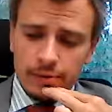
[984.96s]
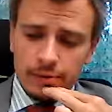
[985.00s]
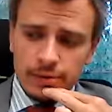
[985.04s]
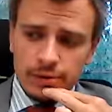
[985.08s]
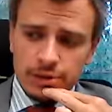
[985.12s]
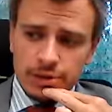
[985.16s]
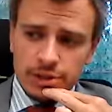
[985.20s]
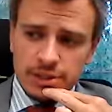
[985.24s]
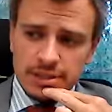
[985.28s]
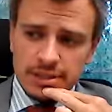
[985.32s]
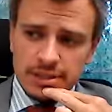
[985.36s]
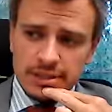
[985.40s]

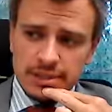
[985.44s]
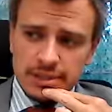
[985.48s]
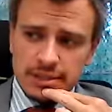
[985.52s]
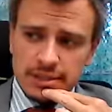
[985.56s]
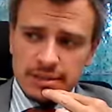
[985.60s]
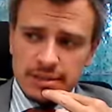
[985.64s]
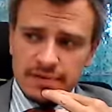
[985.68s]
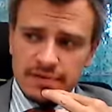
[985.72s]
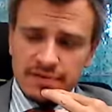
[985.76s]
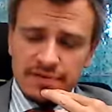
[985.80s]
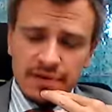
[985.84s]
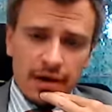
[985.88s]
which is,
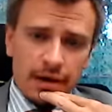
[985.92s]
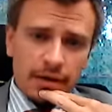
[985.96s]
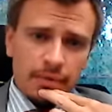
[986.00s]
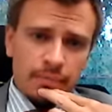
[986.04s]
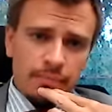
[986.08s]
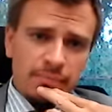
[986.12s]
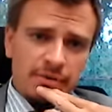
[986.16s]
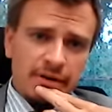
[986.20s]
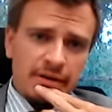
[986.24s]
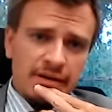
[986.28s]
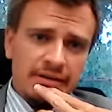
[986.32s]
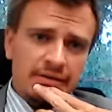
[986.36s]
if
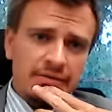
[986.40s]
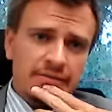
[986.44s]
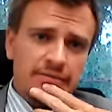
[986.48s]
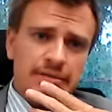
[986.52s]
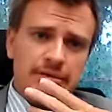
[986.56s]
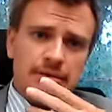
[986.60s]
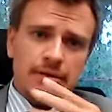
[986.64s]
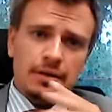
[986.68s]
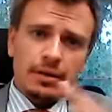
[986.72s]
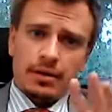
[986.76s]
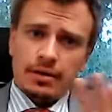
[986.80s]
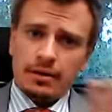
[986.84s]
I'm not
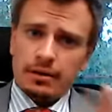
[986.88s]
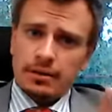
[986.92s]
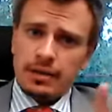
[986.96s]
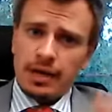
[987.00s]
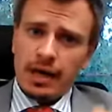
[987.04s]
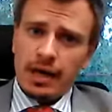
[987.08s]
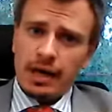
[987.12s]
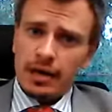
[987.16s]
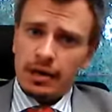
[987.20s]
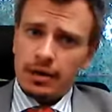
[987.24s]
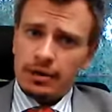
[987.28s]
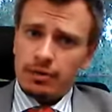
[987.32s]

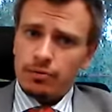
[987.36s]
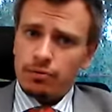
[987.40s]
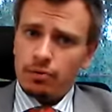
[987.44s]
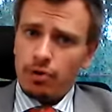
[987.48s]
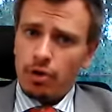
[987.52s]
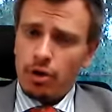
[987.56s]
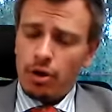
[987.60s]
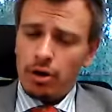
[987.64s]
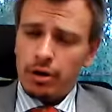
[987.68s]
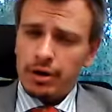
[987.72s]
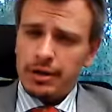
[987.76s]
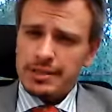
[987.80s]
taken
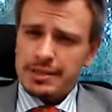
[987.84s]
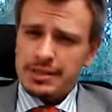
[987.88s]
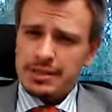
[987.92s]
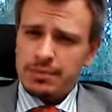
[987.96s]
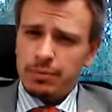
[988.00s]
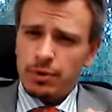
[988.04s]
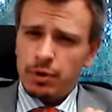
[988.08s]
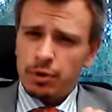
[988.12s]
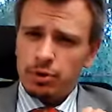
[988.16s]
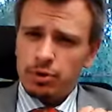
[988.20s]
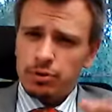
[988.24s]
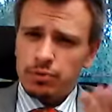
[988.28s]
wrong, is
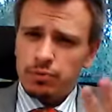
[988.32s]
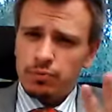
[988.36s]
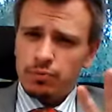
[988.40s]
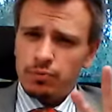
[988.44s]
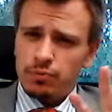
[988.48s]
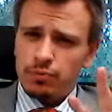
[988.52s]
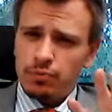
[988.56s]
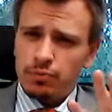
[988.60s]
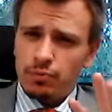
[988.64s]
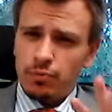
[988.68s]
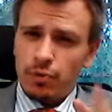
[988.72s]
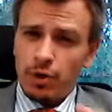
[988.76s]
about
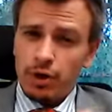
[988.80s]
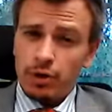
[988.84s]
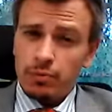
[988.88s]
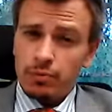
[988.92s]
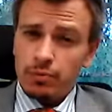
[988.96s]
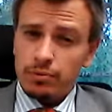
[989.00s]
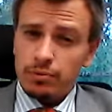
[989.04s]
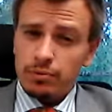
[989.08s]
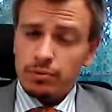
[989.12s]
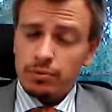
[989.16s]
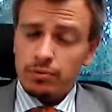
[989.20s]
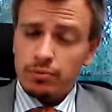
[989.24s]

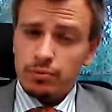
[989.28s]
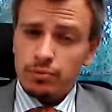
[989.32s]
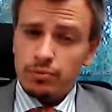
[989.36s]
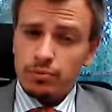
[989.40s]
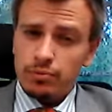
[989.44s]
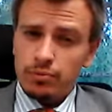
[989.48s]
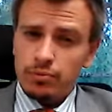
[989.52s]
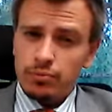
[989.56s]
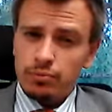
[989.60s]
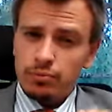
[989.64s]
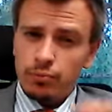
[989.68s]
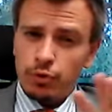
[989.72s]

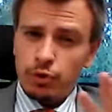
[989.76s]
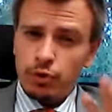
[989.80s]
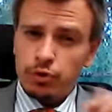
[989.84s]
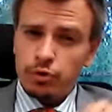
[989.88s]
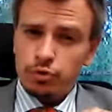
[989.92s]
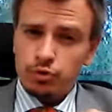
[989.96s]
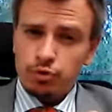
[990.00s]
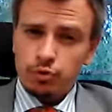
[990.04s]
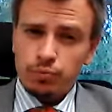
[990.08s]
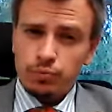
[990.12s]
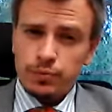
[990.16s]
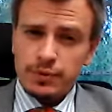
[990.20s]

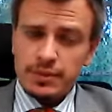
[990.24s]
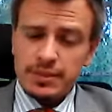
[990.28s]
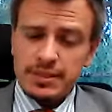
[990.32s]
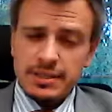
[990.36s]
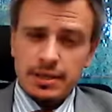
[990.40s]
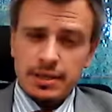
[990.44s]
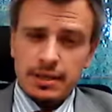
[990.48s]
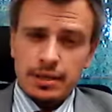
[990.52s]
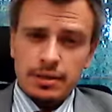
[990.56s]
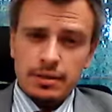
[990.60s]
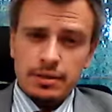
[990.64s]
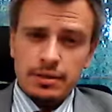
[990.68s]

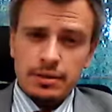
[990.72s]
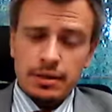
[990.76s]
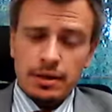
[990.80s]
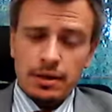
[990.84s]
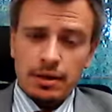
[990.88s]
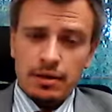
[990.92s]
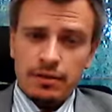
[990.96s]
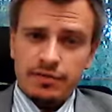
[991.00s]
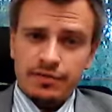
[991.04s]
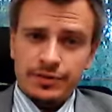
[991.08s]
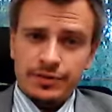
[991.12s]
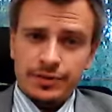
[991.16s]
1.2%
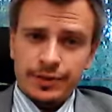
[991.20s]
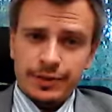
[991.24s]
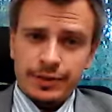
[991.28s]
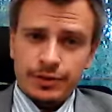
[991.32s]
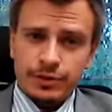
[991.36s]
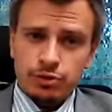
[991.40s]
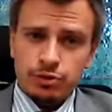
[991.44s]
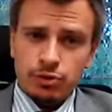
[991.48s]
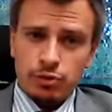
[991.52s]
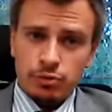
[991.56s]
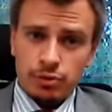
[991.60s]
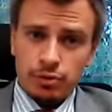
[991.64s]
of
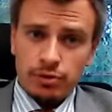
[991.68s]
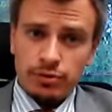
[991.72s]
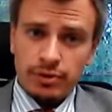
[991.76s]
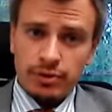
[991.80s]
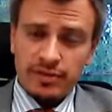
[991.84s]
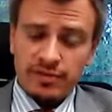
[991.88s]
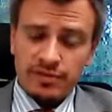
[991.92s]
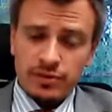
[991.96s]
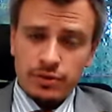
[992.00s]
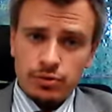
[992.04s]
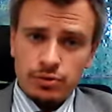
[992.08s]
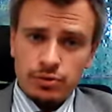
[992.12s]
their total
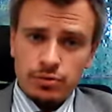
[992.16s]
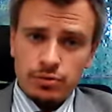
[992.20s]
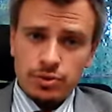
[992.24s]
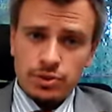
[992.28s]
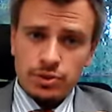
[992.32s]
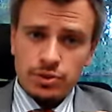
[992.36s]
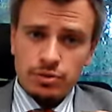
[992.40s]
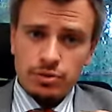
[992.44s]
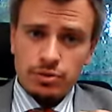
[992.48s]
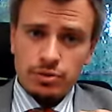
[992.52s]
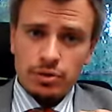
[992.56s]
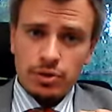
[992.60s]
revenues,
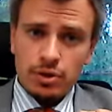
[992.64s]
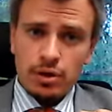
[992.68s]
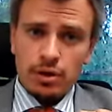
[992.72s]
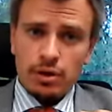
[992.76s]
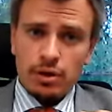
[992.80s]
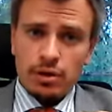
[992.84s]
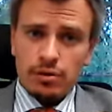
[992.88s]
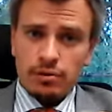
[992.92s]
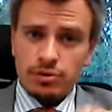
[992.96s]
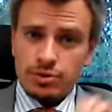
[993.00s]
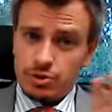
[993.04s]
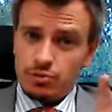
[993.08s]

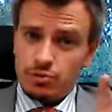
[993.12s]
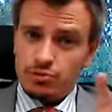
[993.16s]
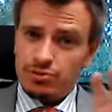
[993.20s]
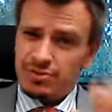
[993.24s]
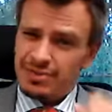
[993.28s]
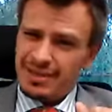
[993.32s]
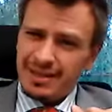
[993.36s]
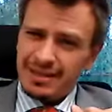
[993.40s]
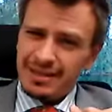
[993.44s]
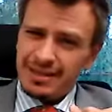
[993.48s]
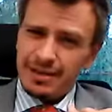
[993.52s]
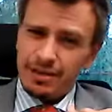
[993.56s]
so
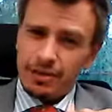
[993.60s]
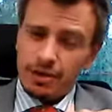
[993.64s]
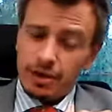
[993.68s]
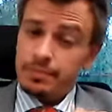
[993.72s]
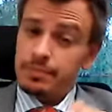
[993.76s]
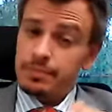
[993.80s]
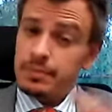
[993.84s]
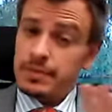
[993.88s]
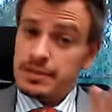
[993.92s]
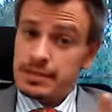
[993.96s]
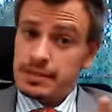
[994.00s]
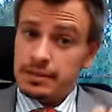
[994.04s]
not a
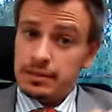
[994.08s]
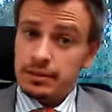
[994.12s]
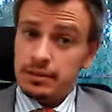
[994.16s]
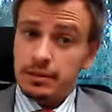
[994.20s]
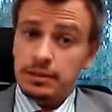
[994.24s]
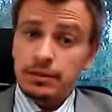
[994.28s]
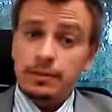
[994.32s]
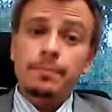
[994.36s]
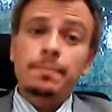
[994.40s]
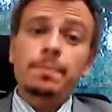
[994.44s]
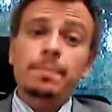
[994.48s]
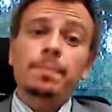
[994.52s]
lot, but
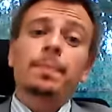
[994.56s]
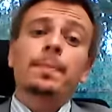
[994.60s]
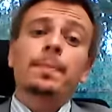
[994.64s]
still.